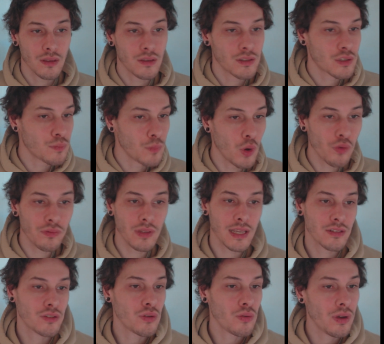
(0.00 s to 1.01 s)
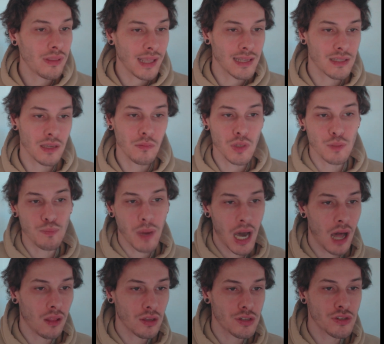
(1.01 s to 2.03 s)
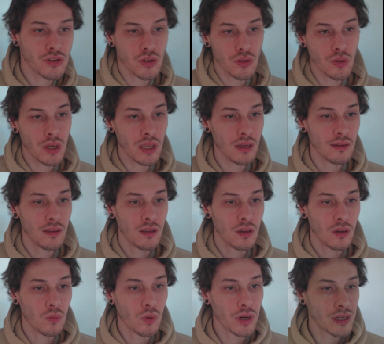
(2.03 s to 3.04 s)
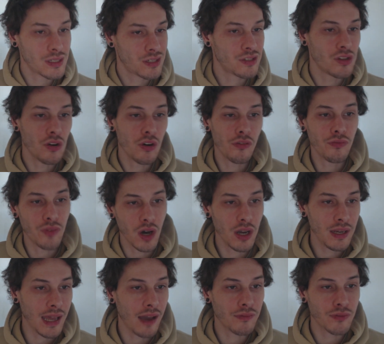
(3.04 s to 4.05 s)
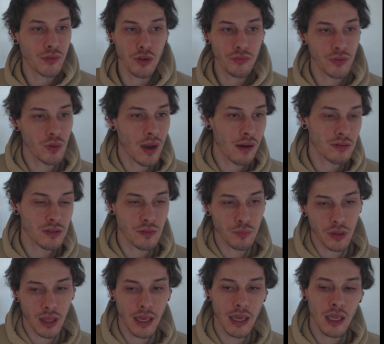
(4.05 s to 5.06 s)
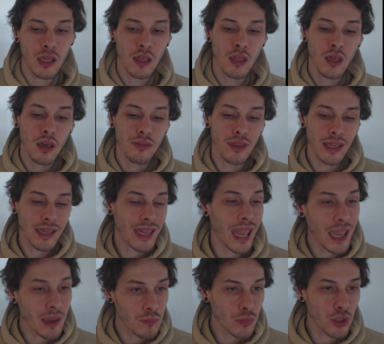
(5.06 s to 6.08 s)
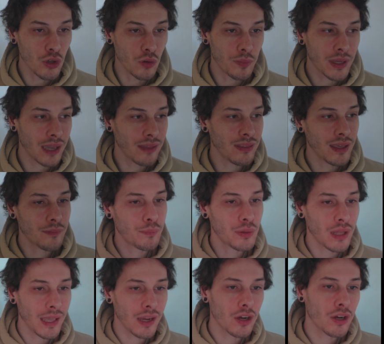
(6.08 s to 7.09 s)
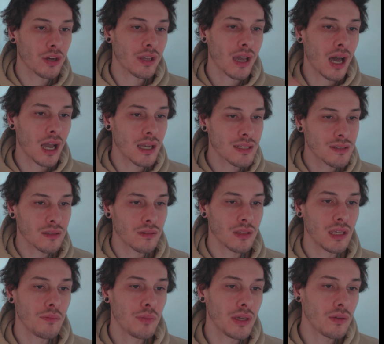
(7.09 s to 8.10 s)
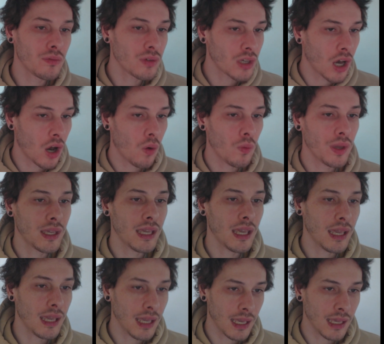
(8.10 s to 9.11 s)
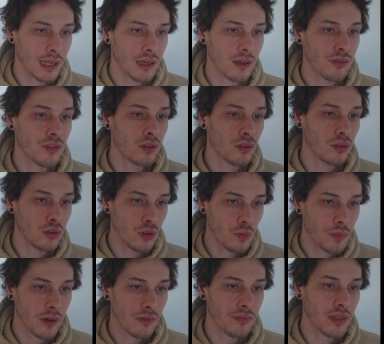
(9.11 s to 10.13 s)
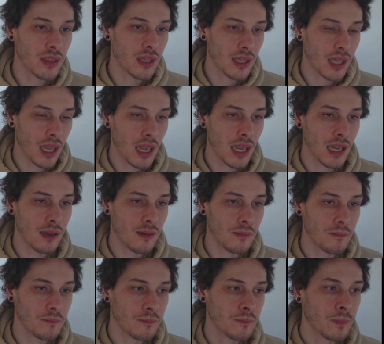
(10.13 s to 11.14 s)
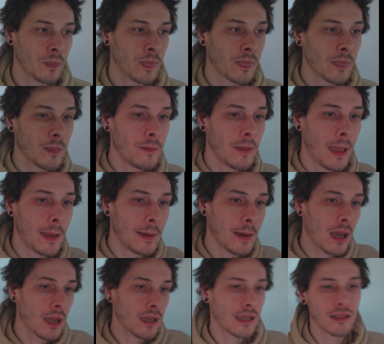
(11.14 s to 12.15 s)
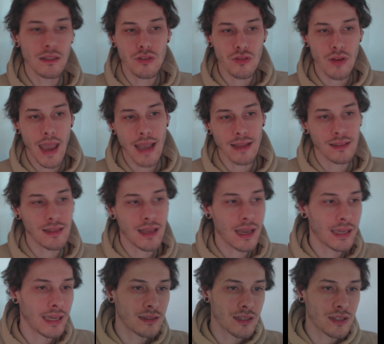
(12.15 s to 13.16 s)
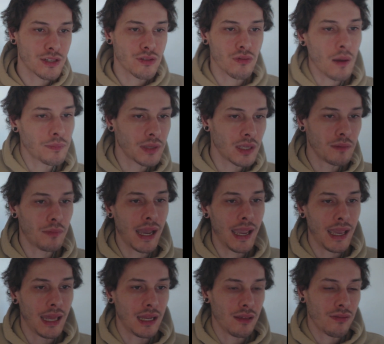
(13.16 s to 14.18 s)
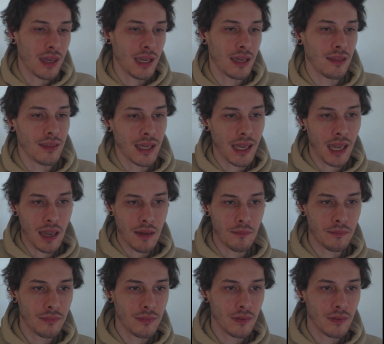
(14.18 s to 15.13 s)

smoothness to it, that seamless polish to it, where it's still fun after a few hours of play? The game loop. Can the player constantly be going in the loop of the game and not get distracted, not get disrupted by anything in the game?